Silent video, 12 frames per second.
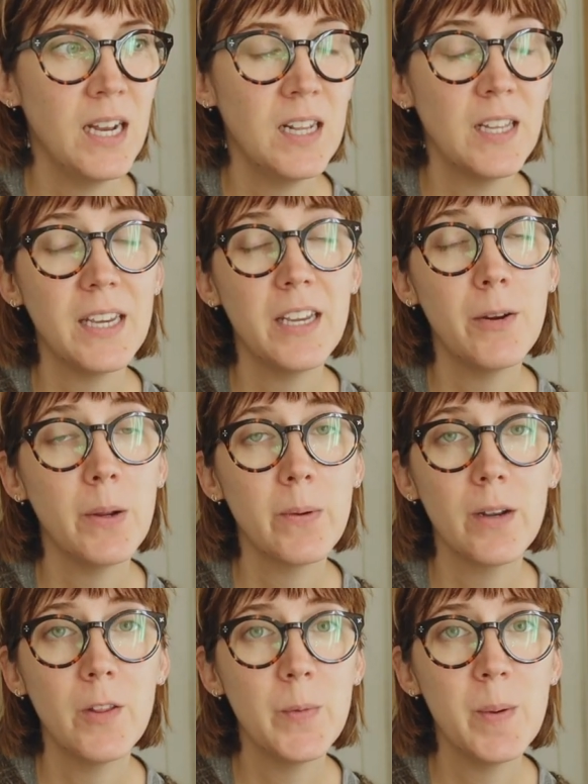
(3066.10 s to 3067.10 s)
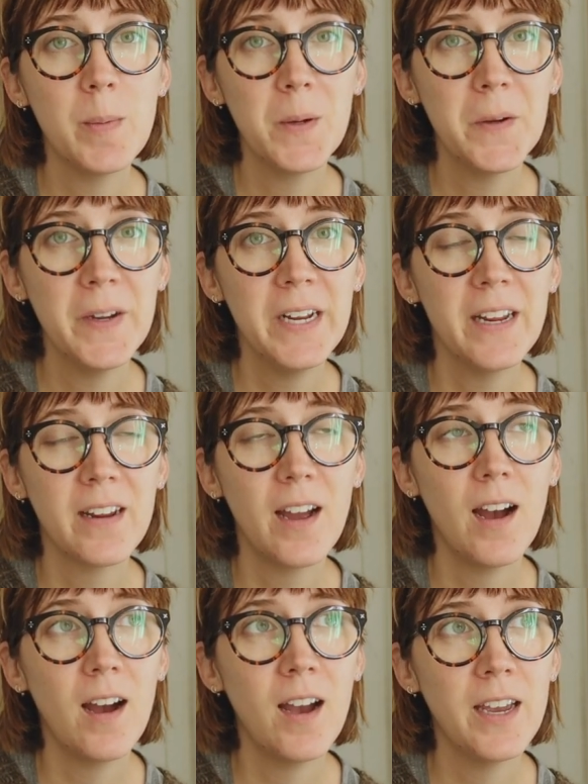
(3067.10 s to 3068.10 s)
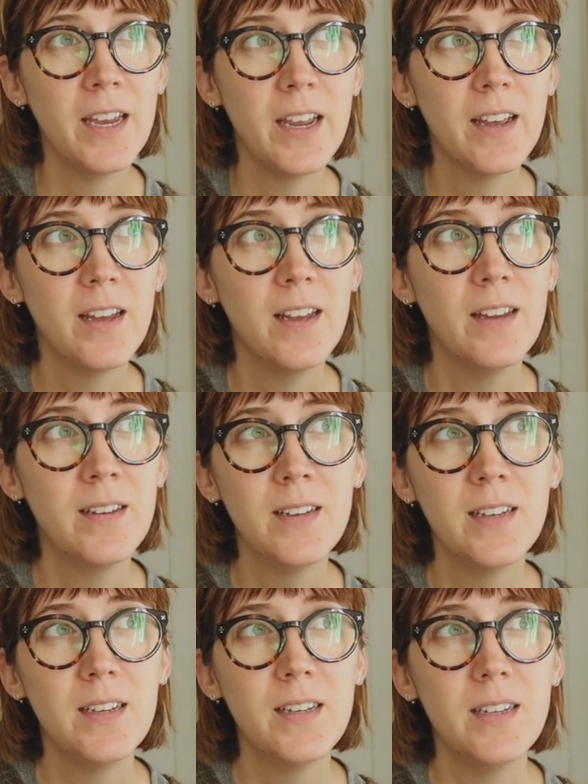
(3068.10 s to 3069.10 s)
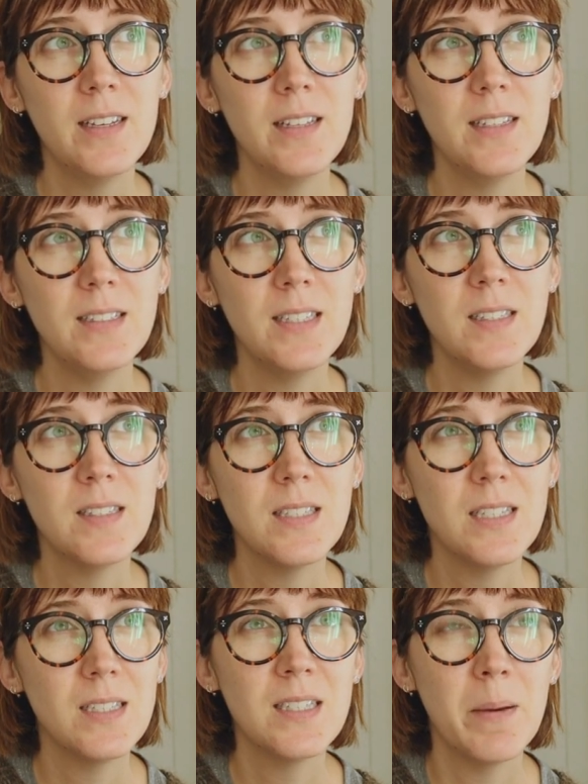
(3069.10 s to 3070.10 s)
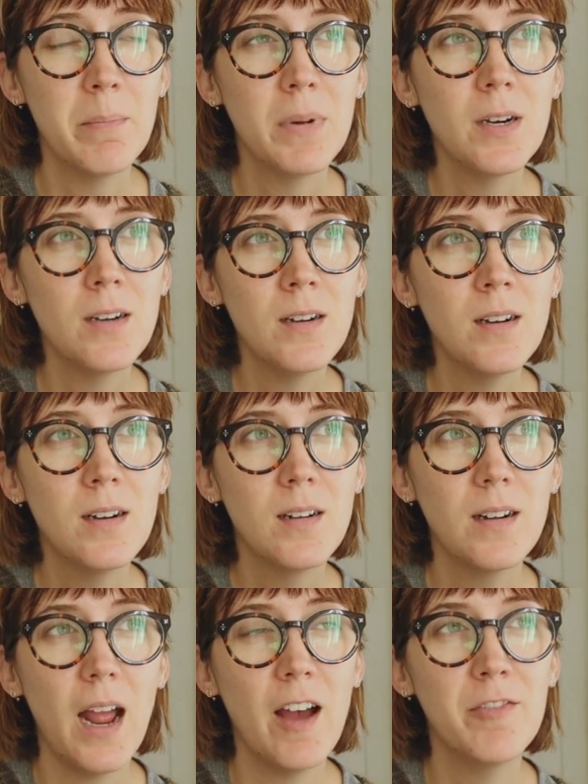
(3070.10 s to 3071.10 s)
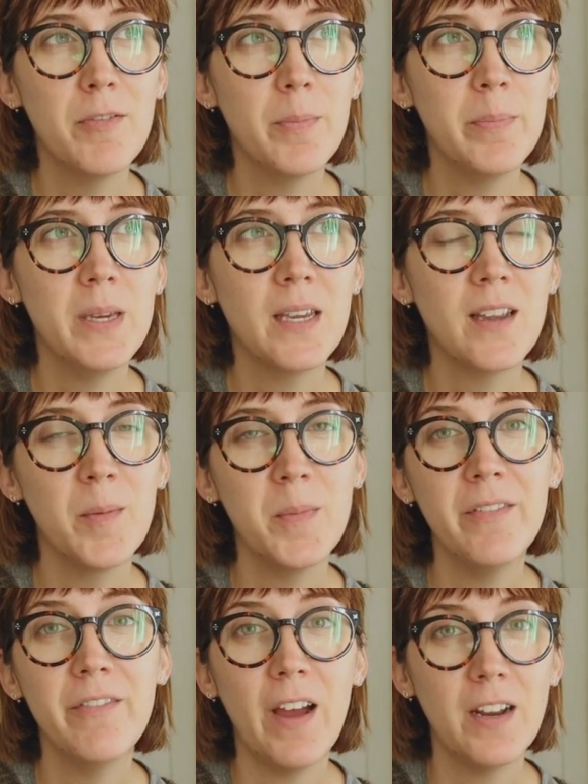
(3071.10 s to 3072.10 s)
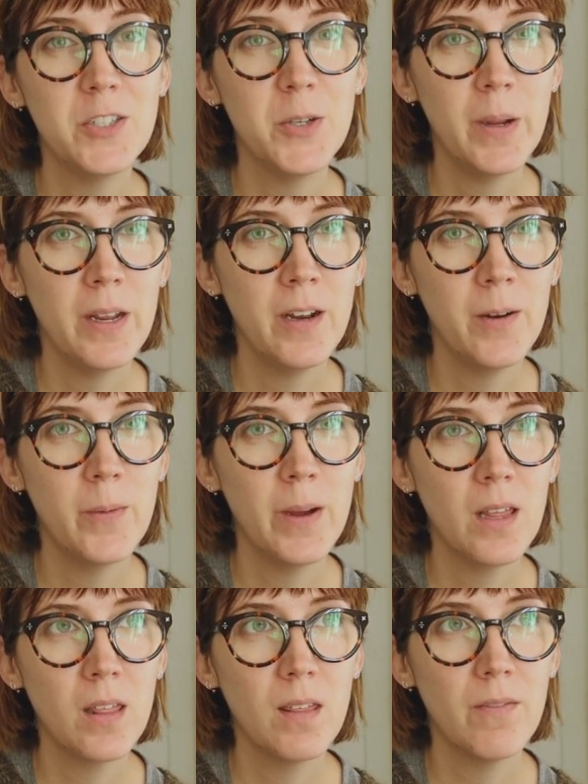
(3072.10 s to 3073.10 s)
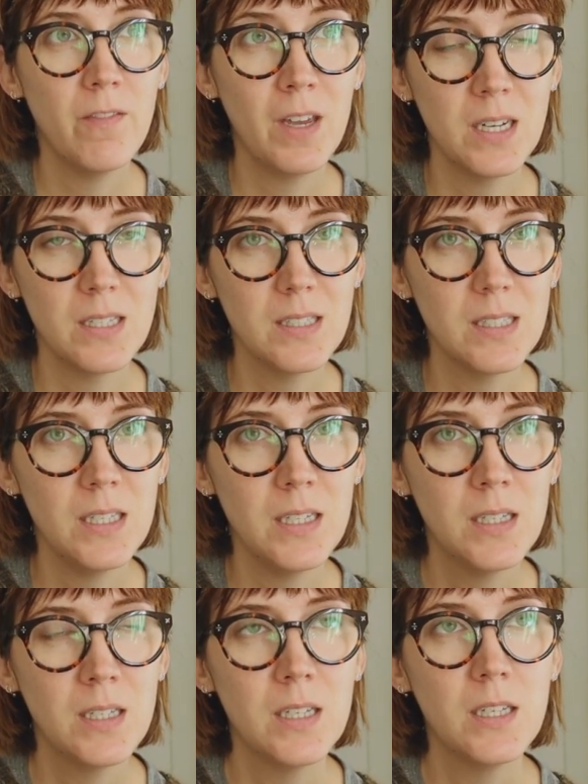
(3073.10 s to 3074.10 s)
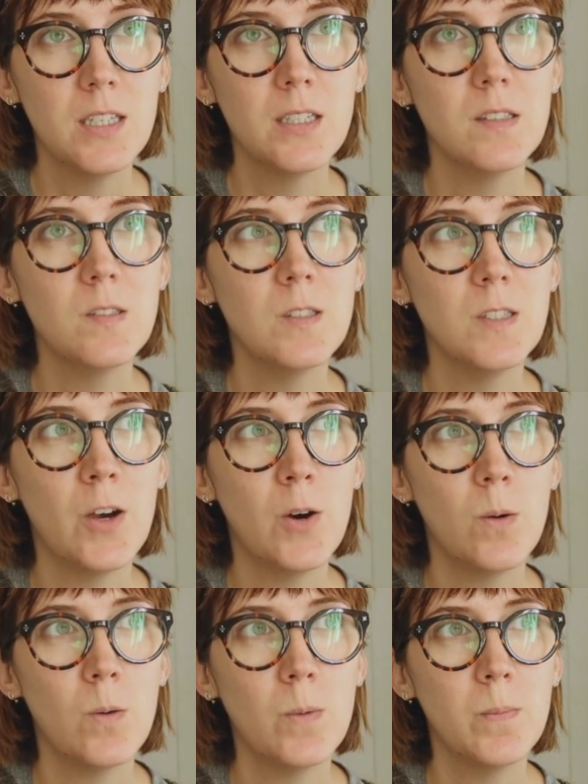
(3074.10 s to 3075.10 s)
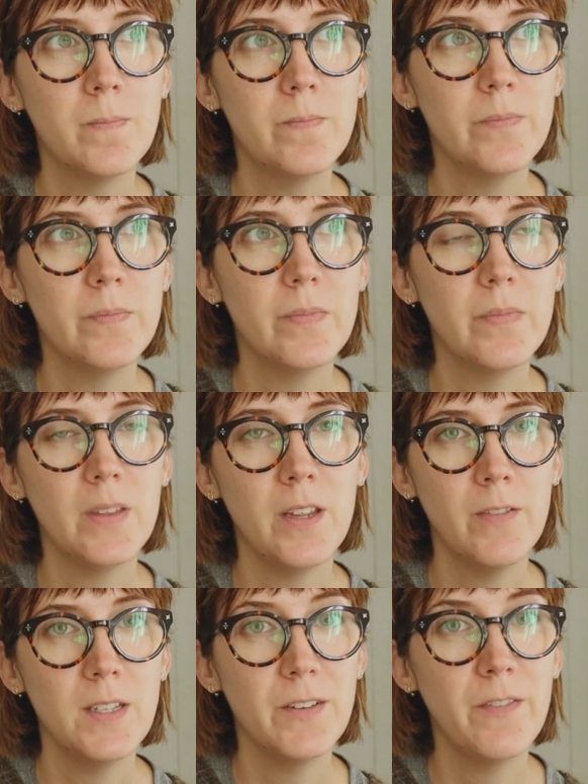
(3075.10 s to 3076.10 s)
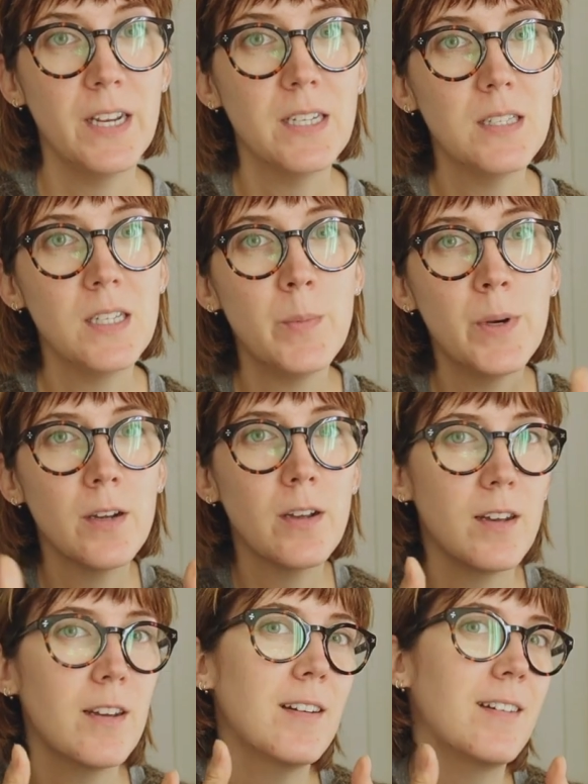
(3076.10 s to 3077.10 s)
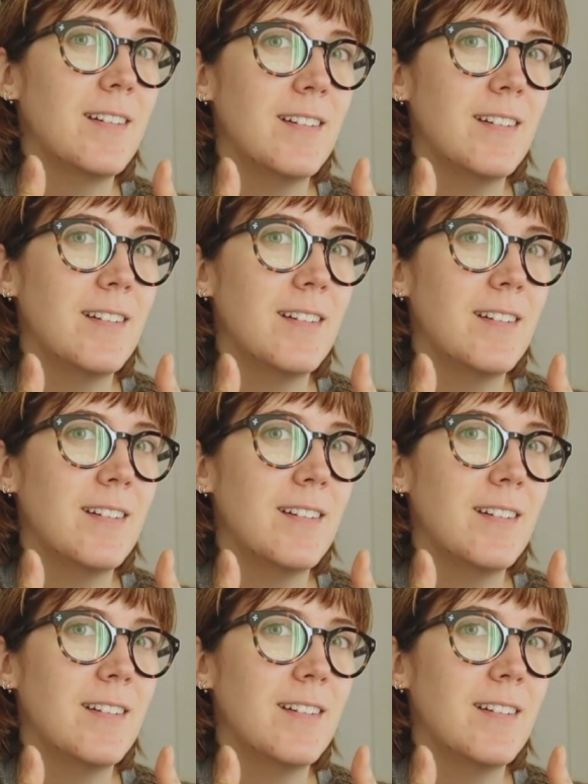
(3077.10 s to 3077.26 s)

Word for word: And I like hearing what other people are reading. I, since December, have become infatuated with fantasy. So if it's a fantasy book,